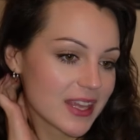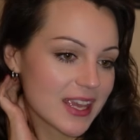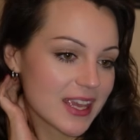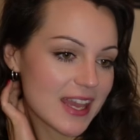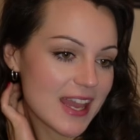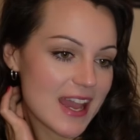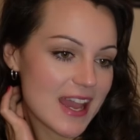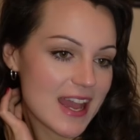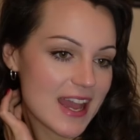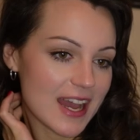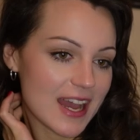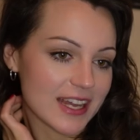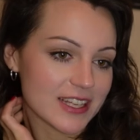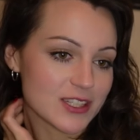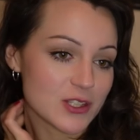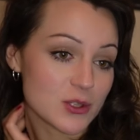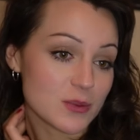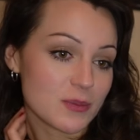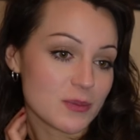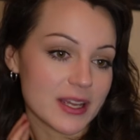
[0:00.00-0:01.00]
I
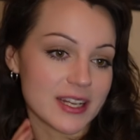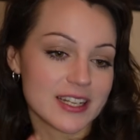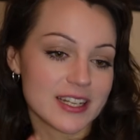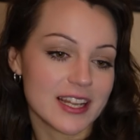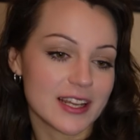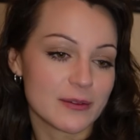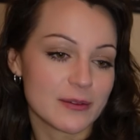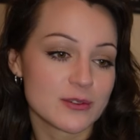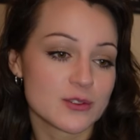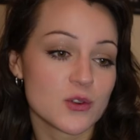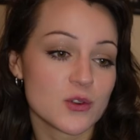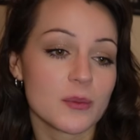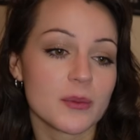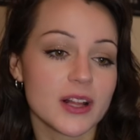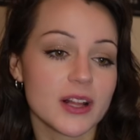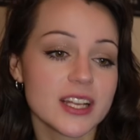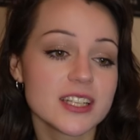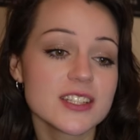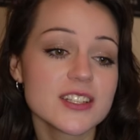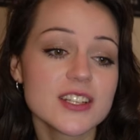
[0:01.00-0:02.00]
just played it like it was normal.
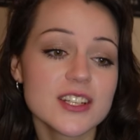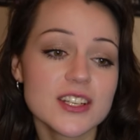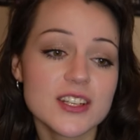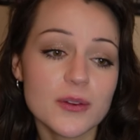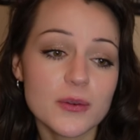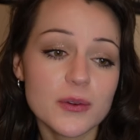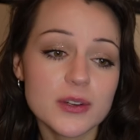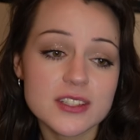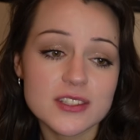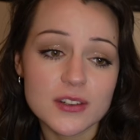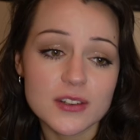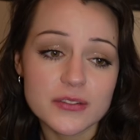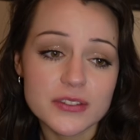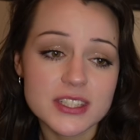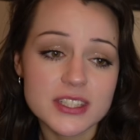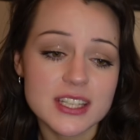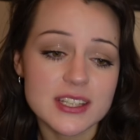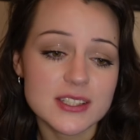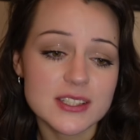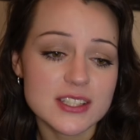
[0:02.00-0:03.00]
And you know what, Stockfish
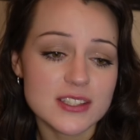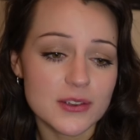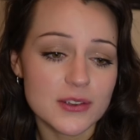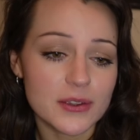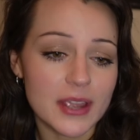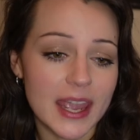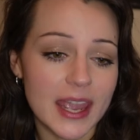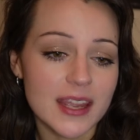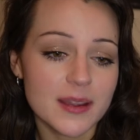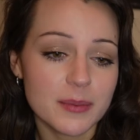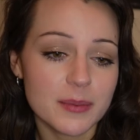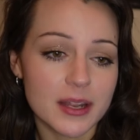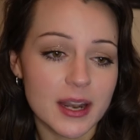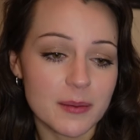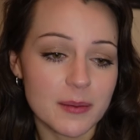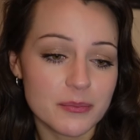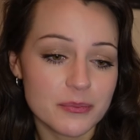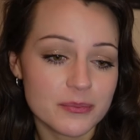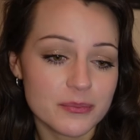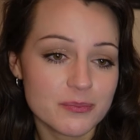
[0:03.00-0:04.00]
says it's okay, but
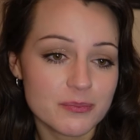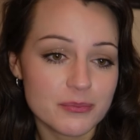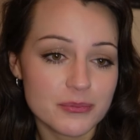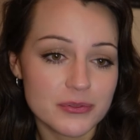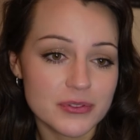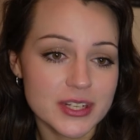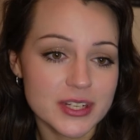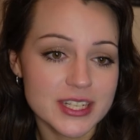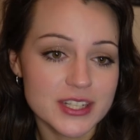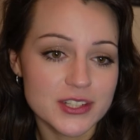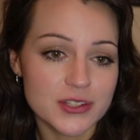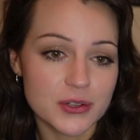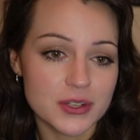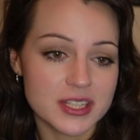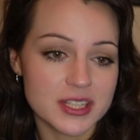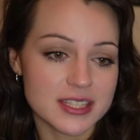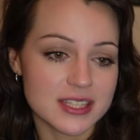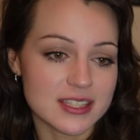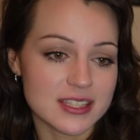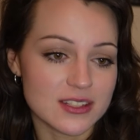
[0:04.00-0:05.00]
I'm pretty sure
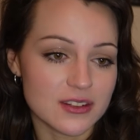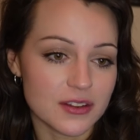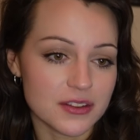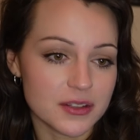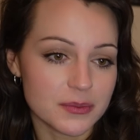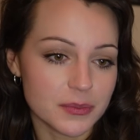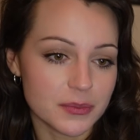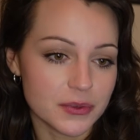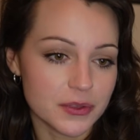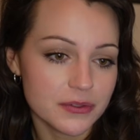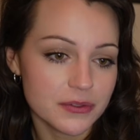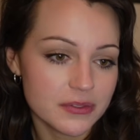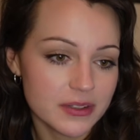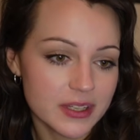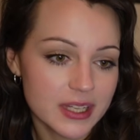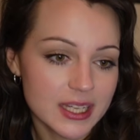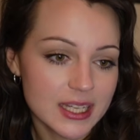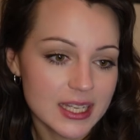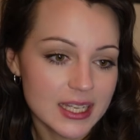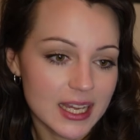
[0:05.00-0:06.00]
this is not the move.
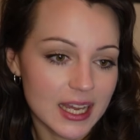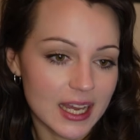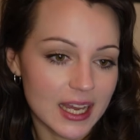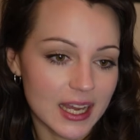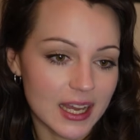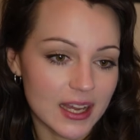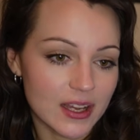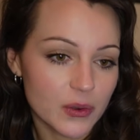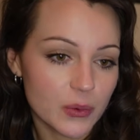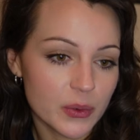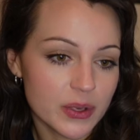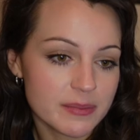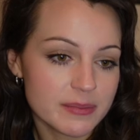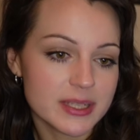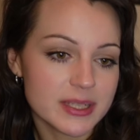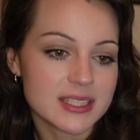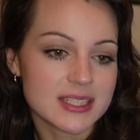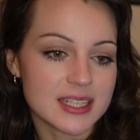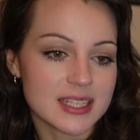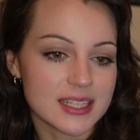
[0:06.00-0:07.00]
Queen
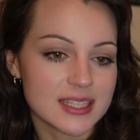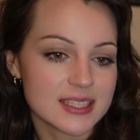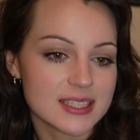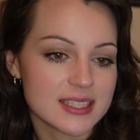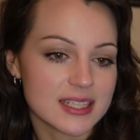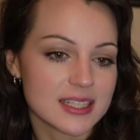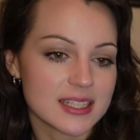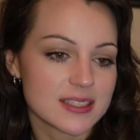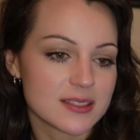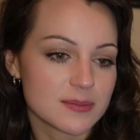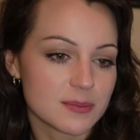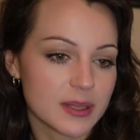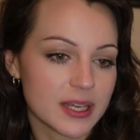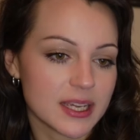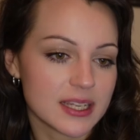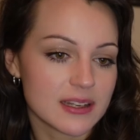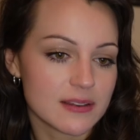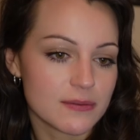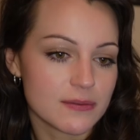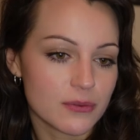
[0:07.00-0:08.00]
b6 is played
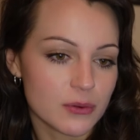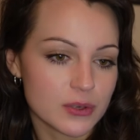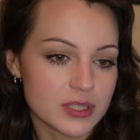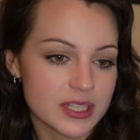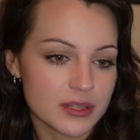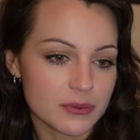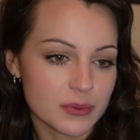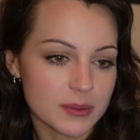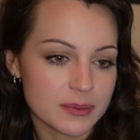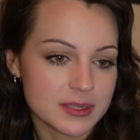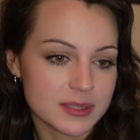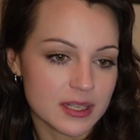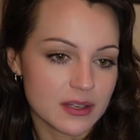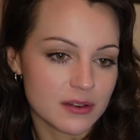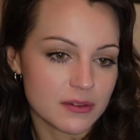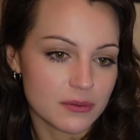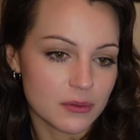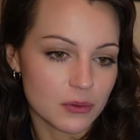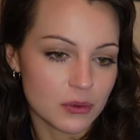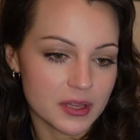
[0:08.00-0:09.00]
in 43%
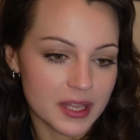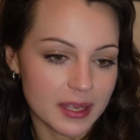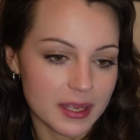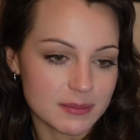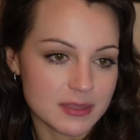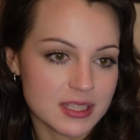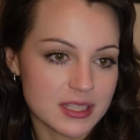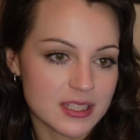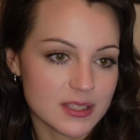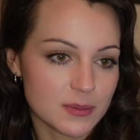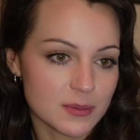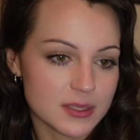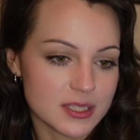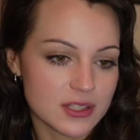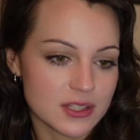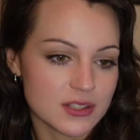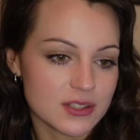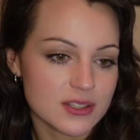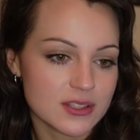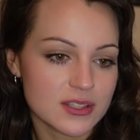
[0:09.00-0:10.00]
of all games in this
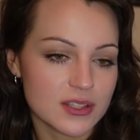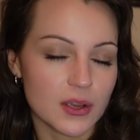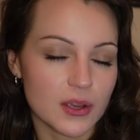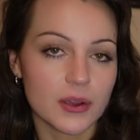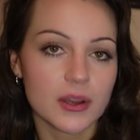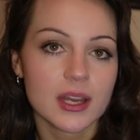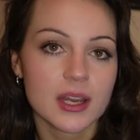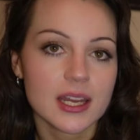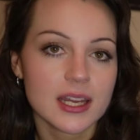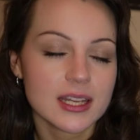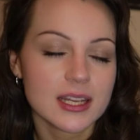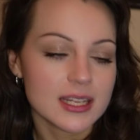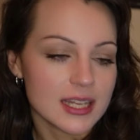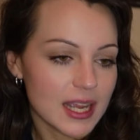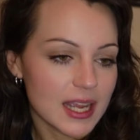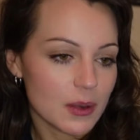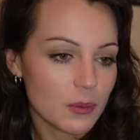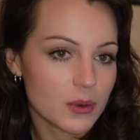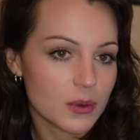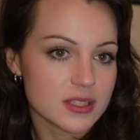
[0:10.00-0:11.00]
position, so
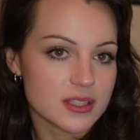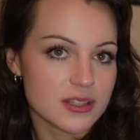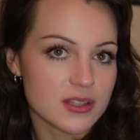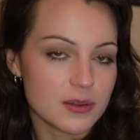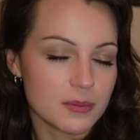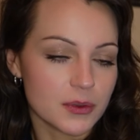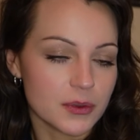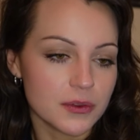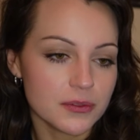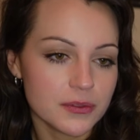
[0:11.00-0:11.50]
it wasn't the move.